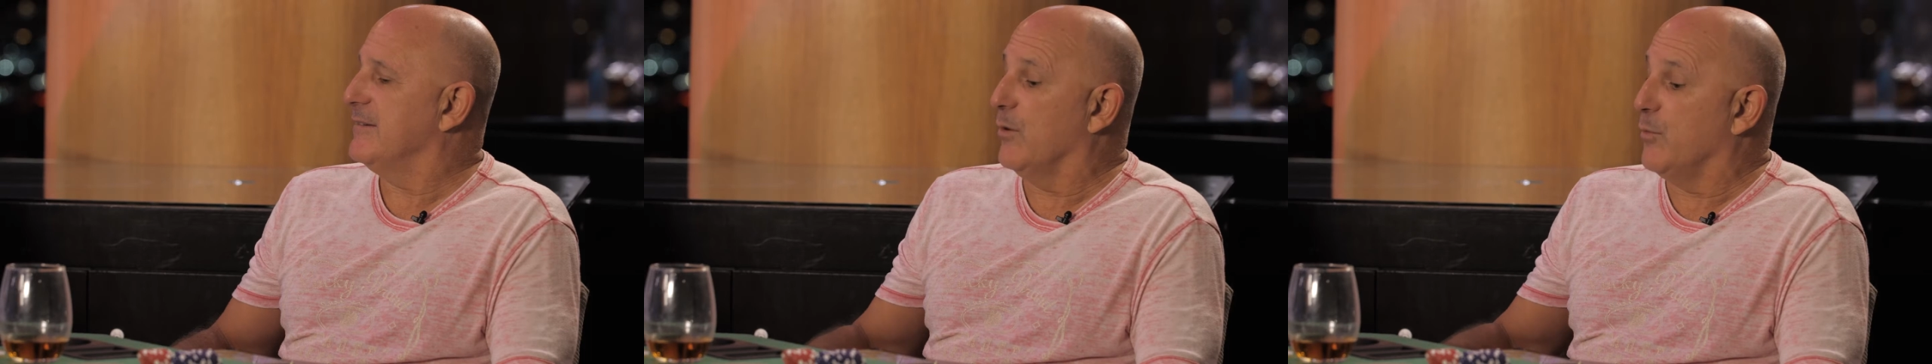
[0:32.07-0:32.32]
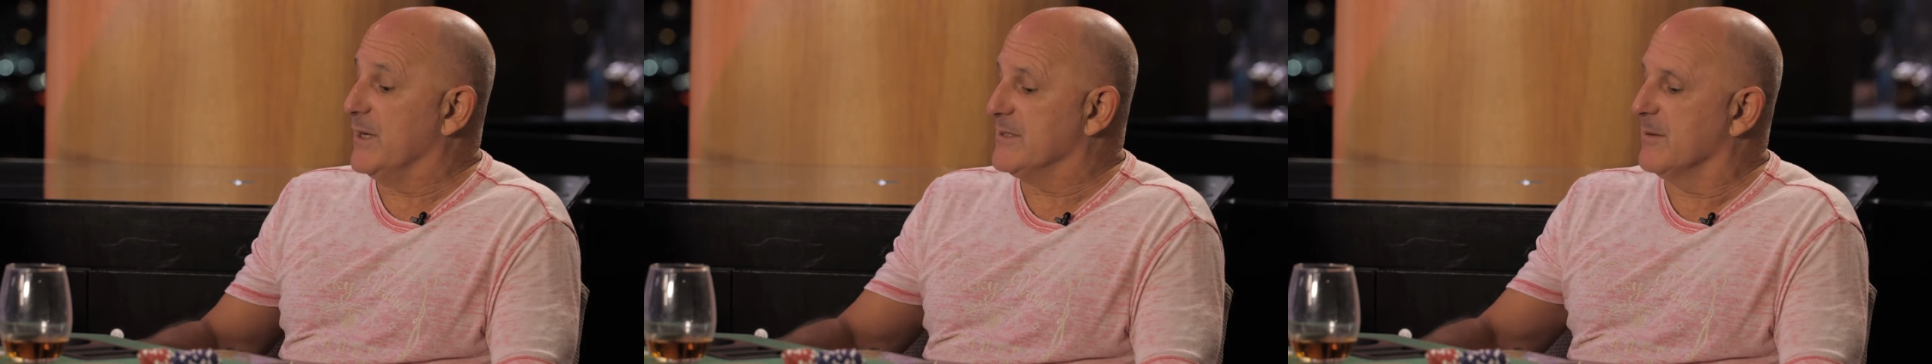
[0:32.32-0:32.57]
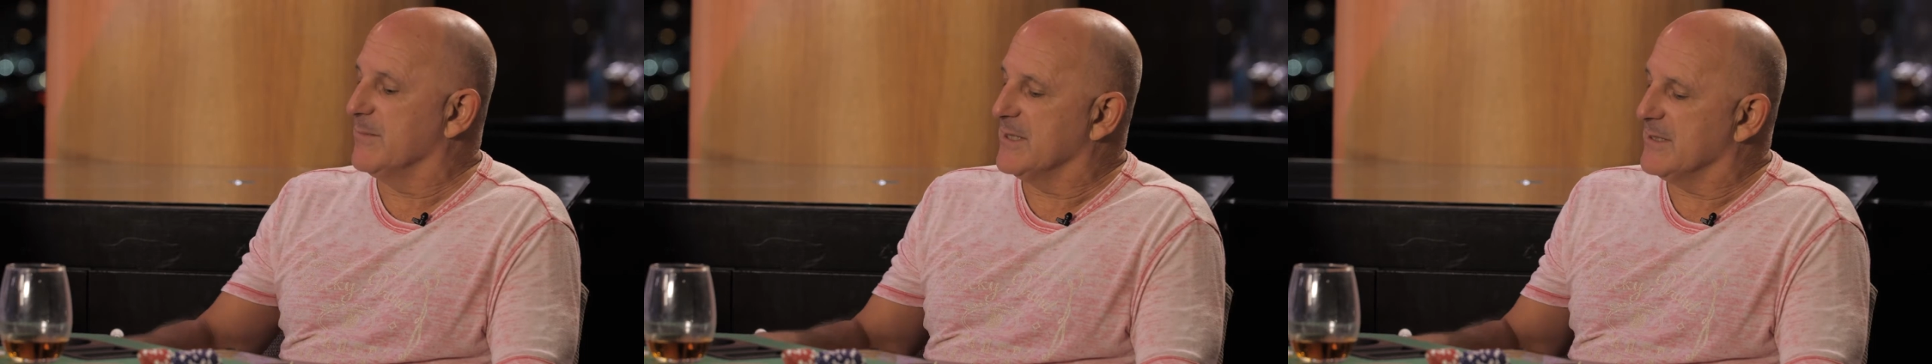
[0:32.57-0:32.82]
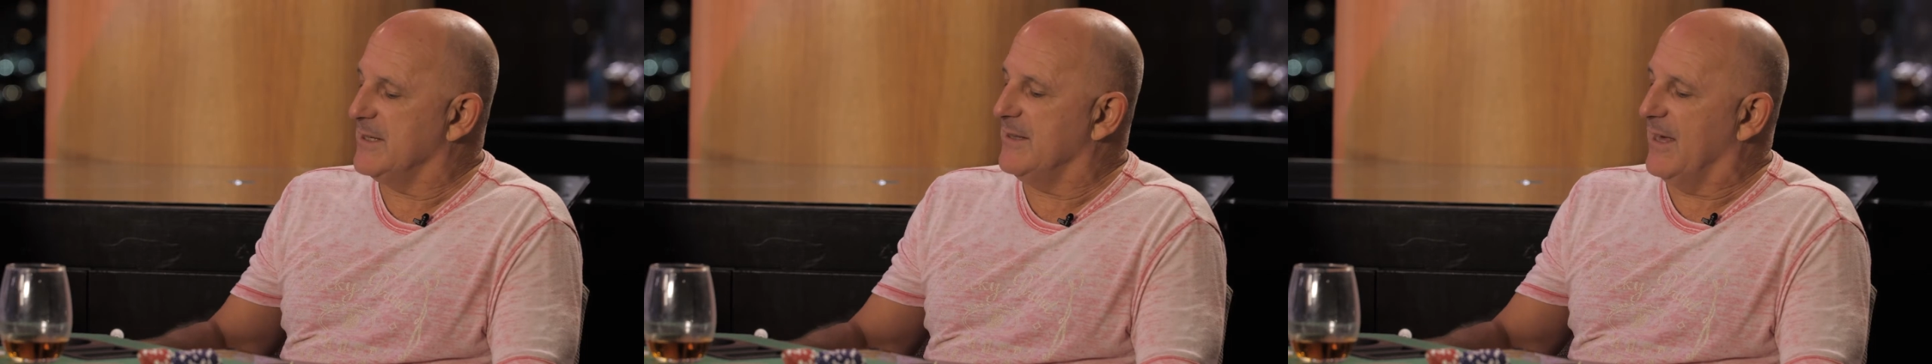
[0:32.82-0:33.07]
the wisdom to
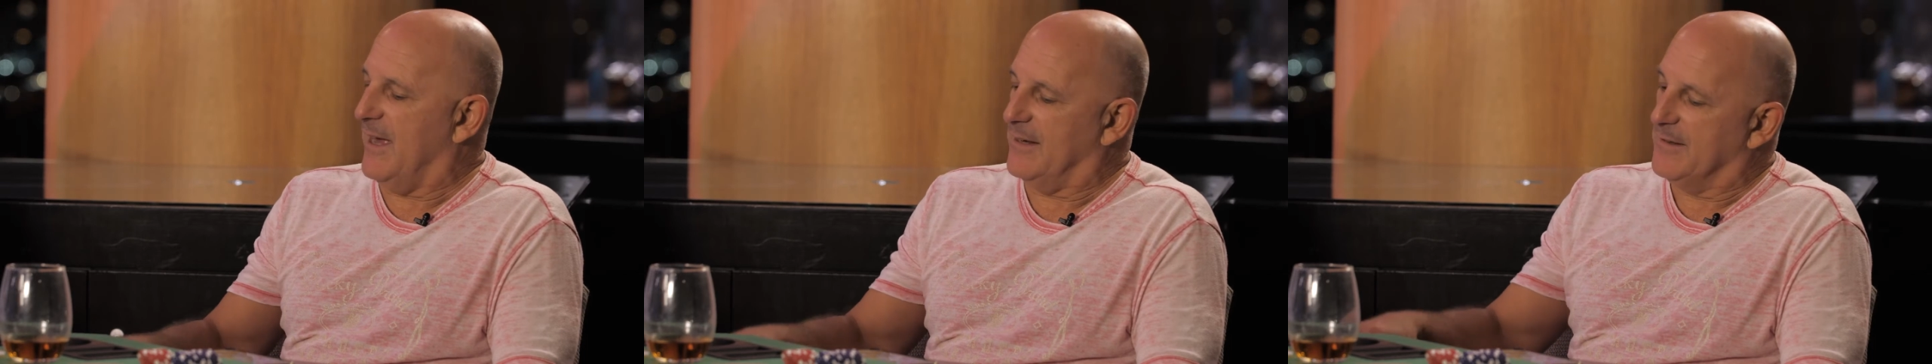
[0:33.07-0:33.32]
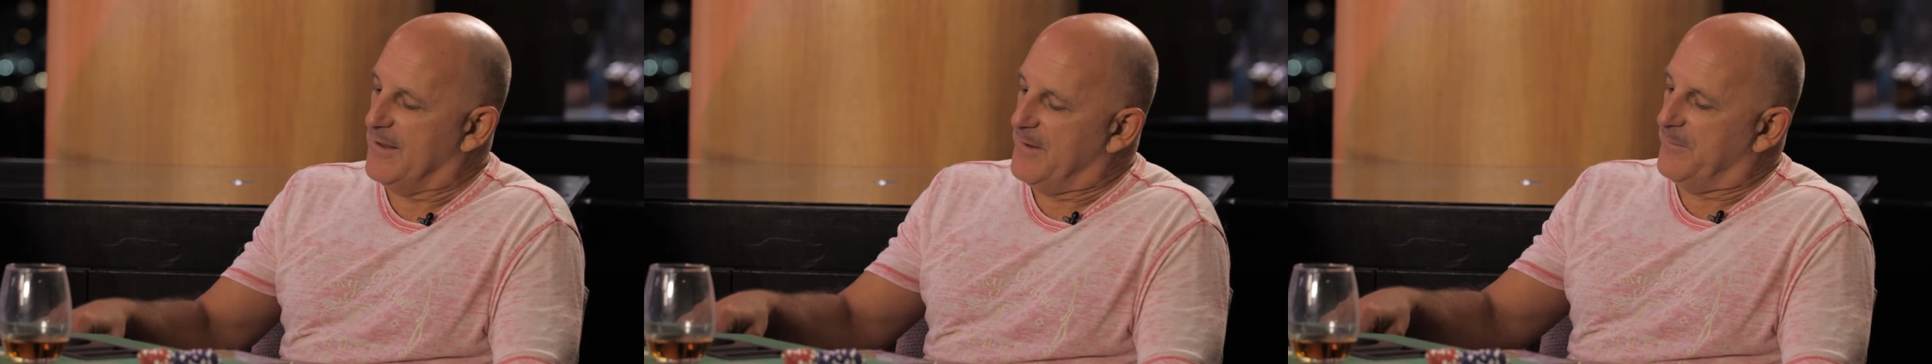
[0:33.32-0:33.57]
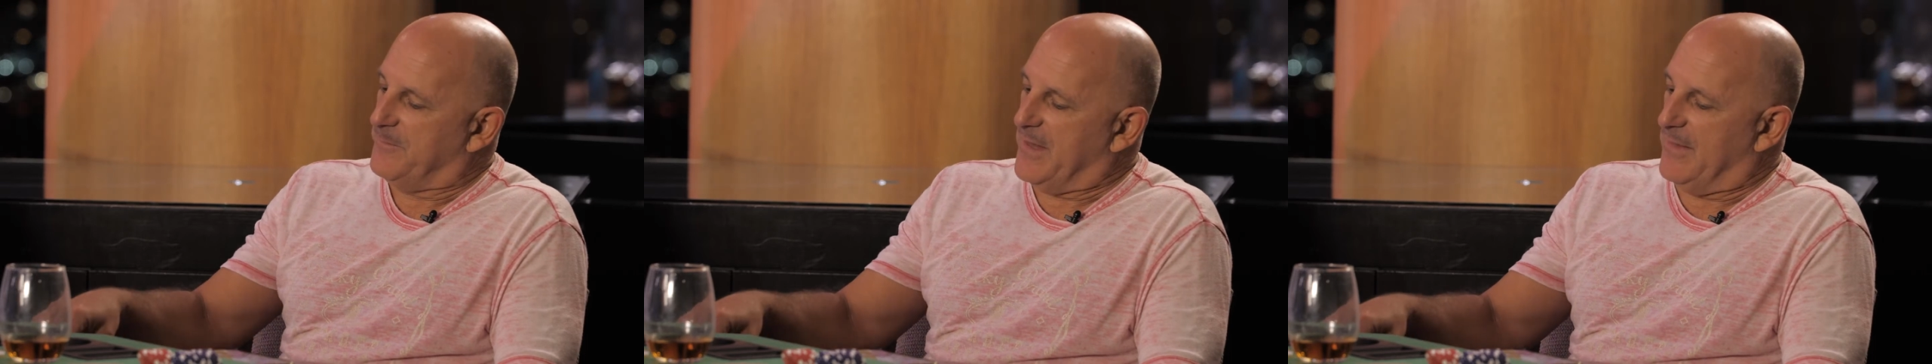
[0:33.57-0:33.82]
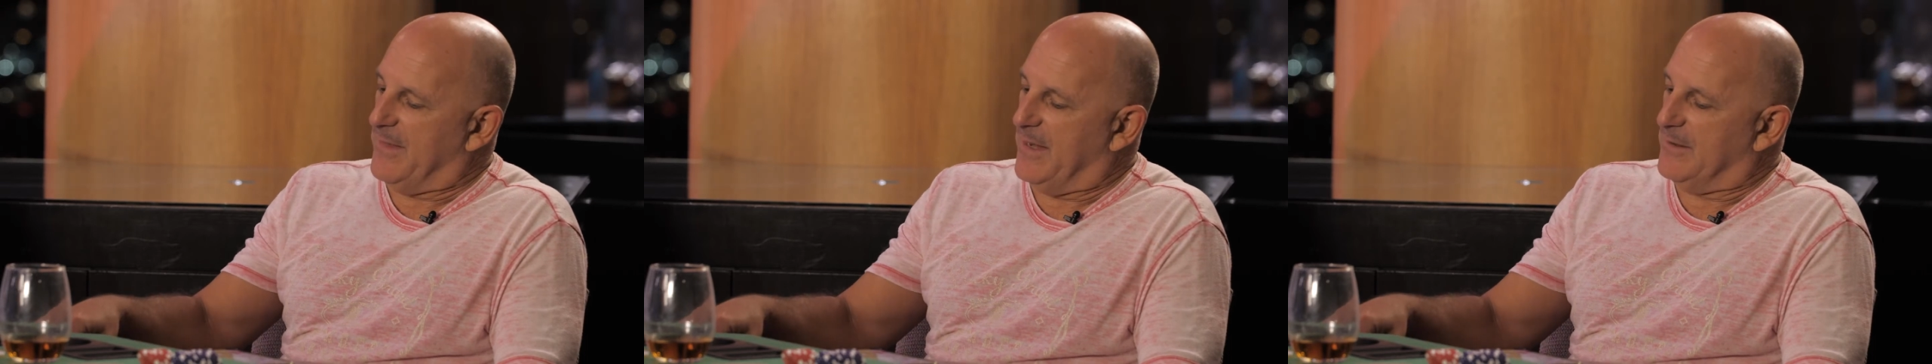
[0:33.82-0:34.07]
see that
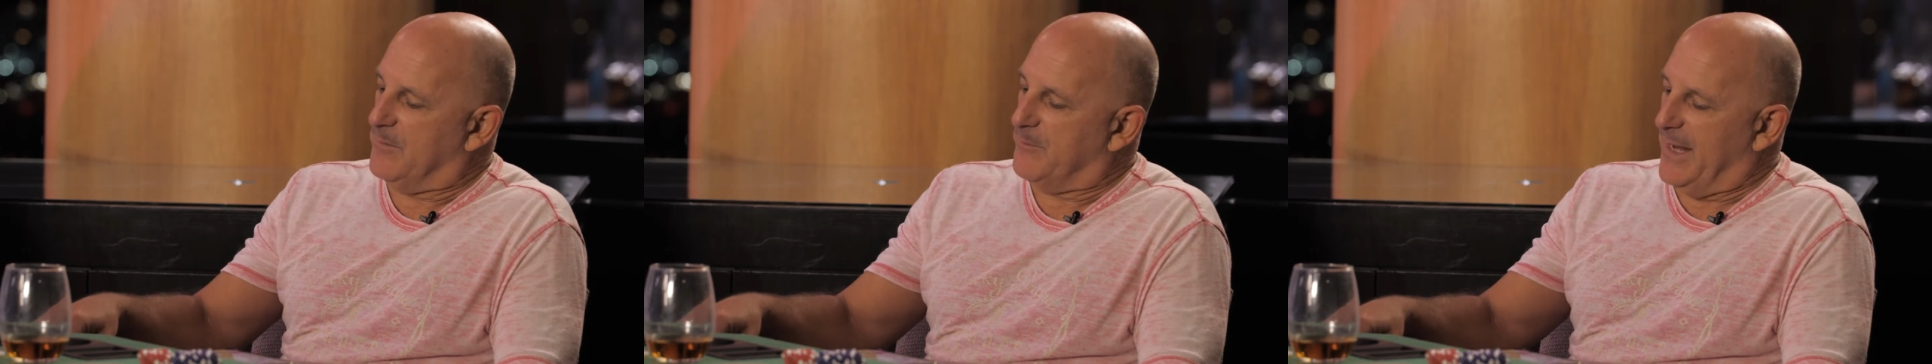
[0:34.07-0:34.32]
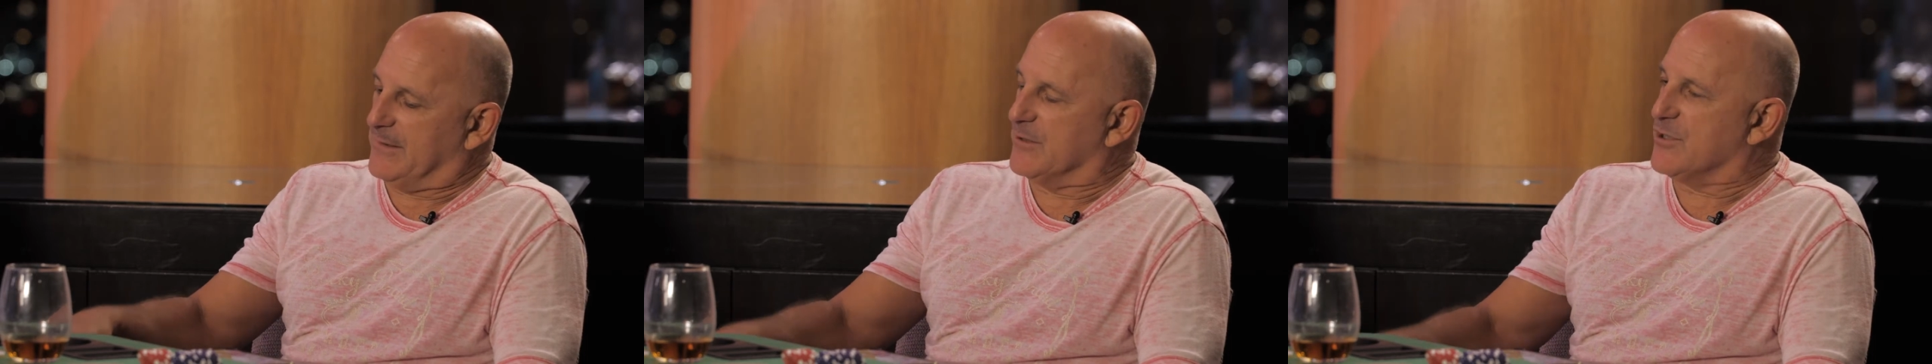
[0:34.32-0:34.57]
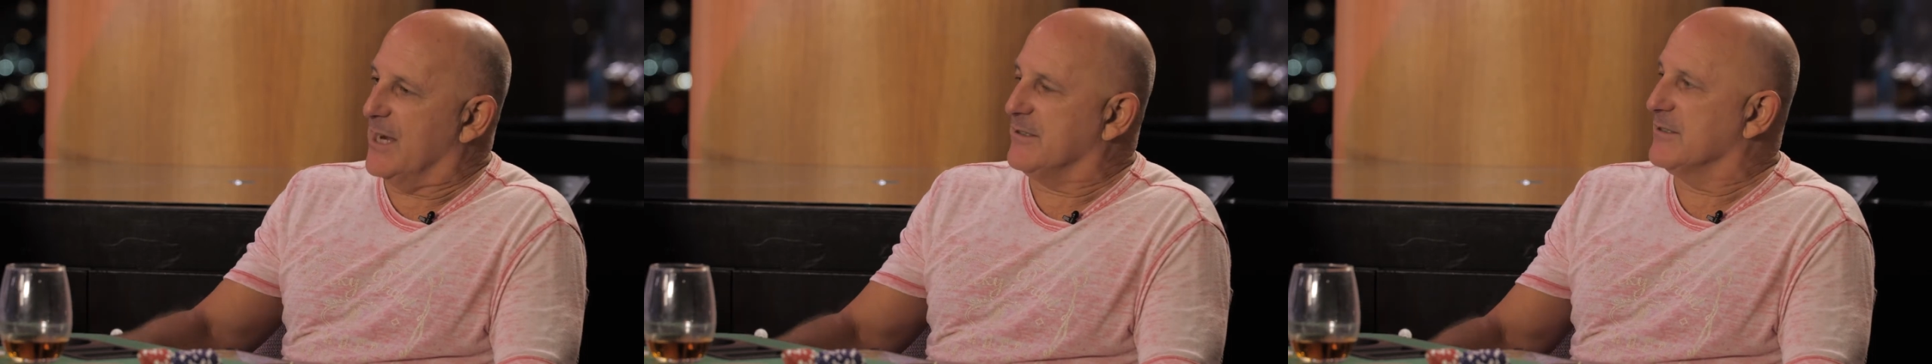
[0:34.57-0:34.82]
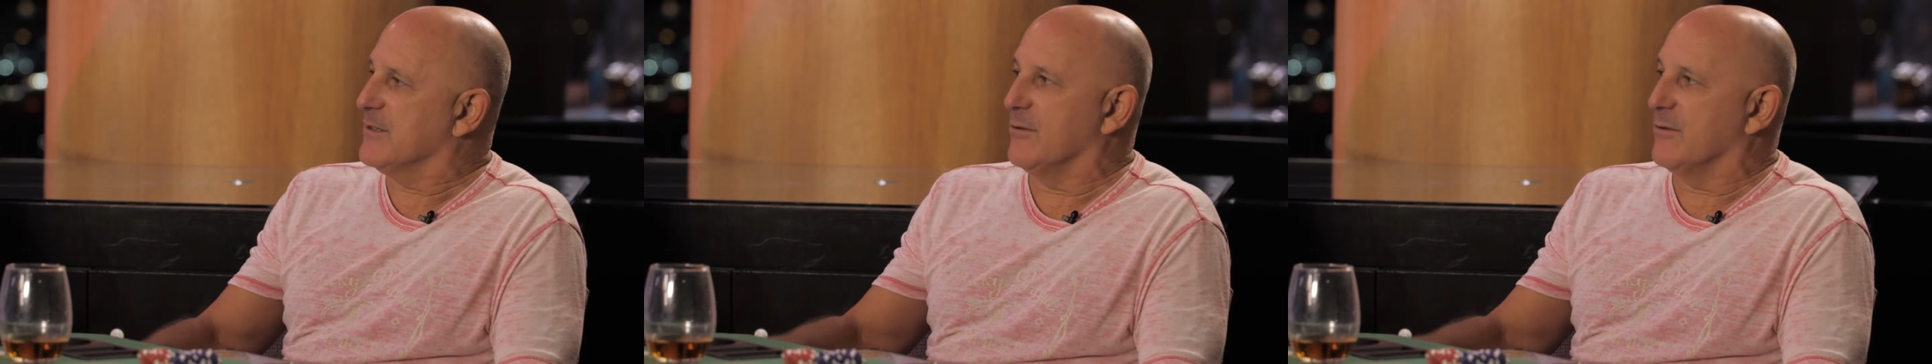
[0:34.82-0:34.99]
and then make the changes.